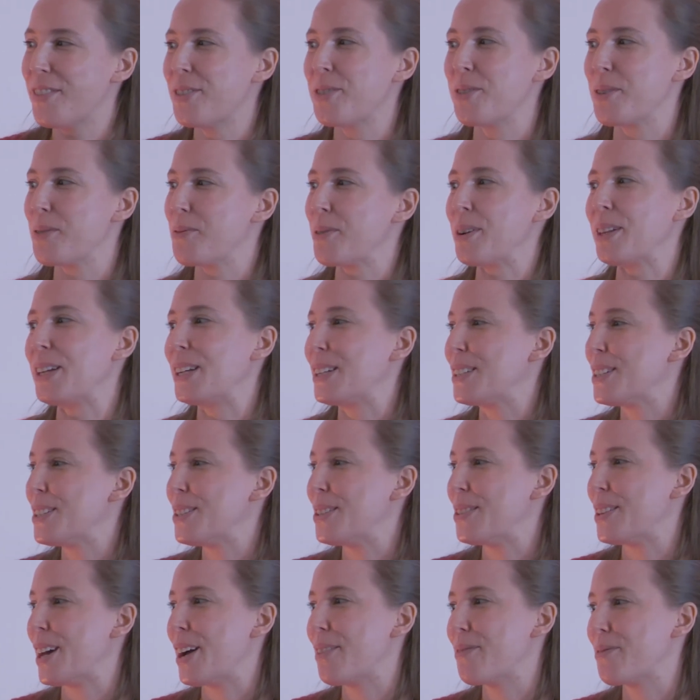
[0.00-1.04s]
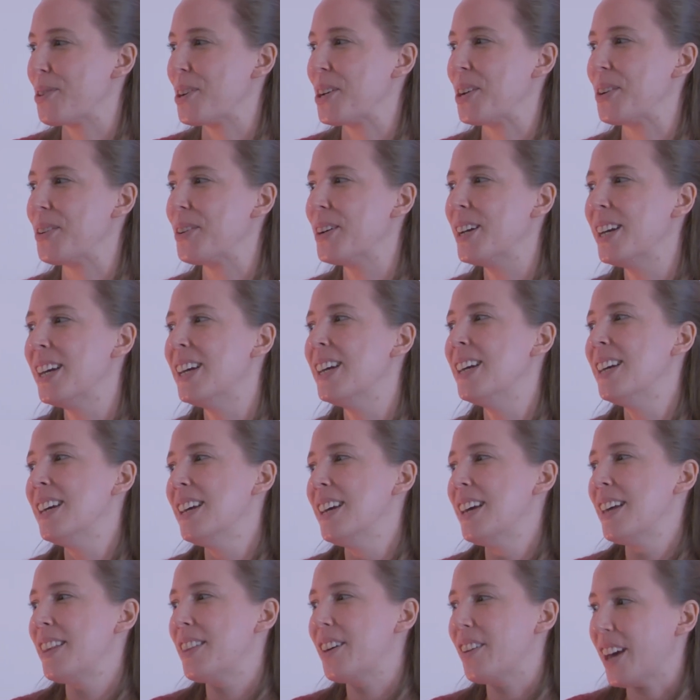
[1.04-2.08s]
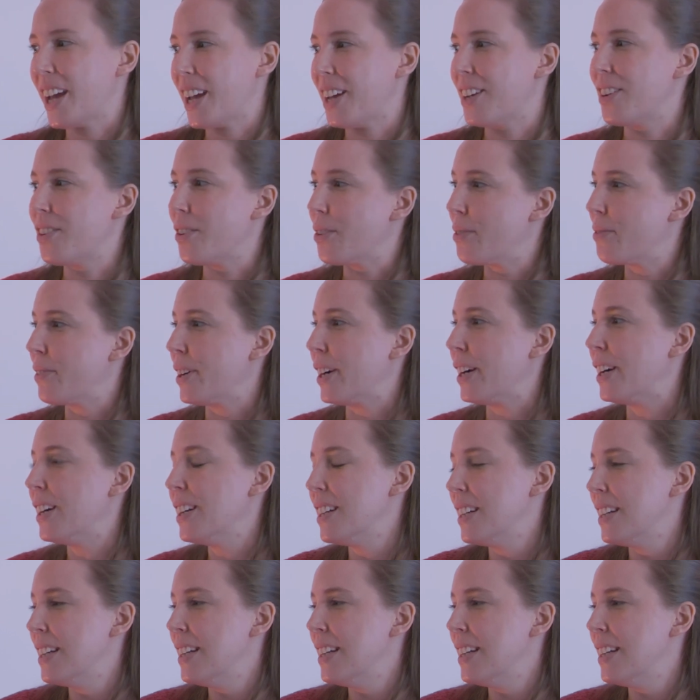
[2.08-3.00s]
who are willing to do that for you. They'll hand it over.